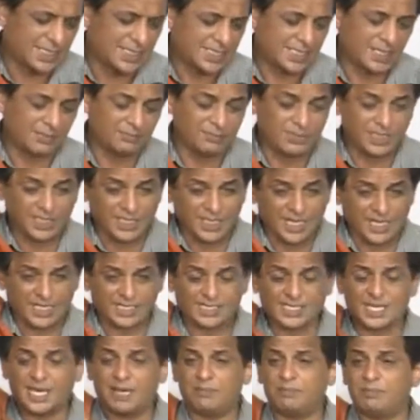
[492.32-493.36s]
Something
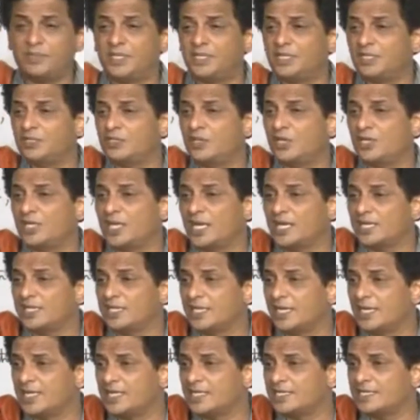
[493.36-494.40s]
has happened in your young
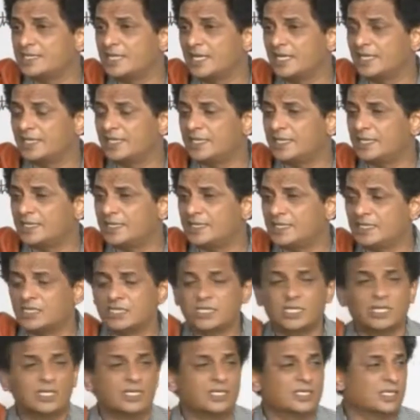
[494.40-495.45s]
days, that and
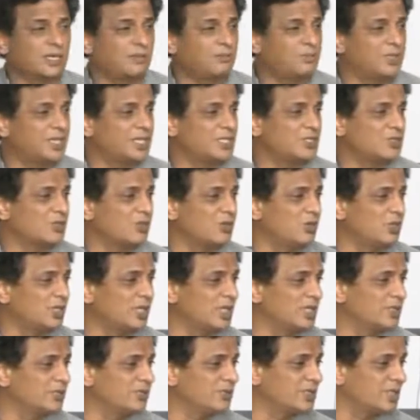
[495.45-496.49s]
this. Somebody
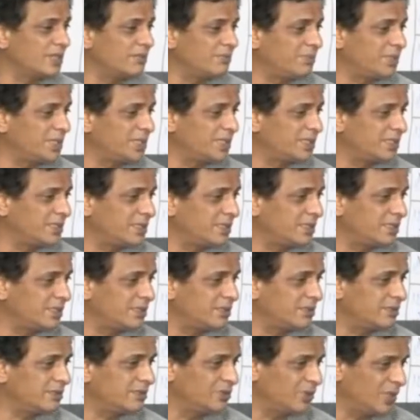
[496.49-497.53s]
scolded you, somebody
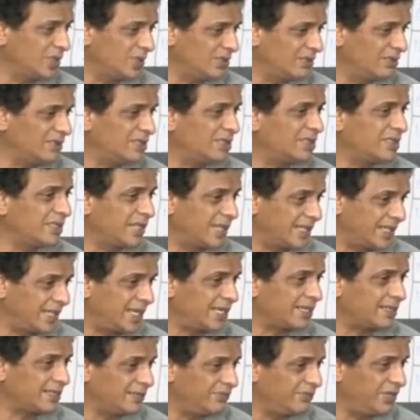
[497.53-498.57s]
cheated you, you want to
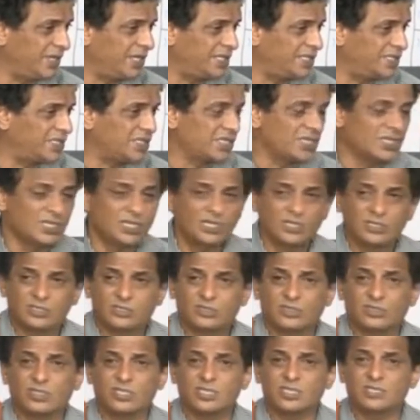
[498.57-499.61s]
take revenge.
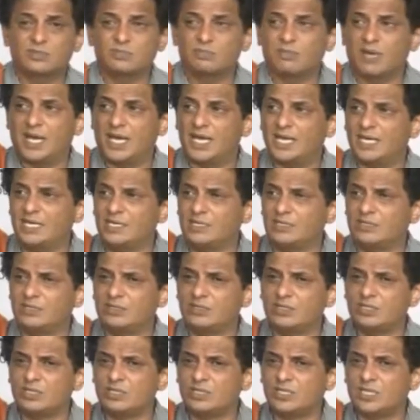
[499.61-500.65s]
So this mind
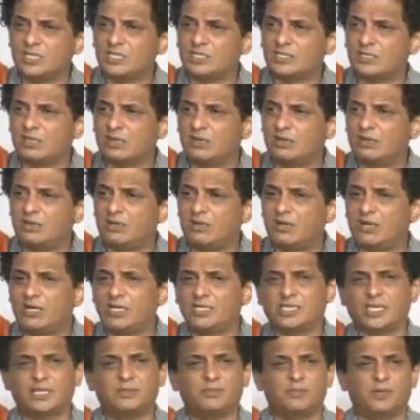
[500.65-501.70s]
does
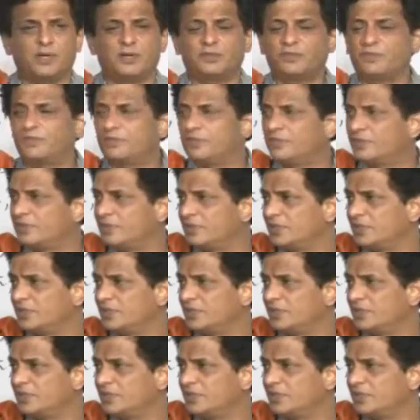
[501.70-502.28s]
all type of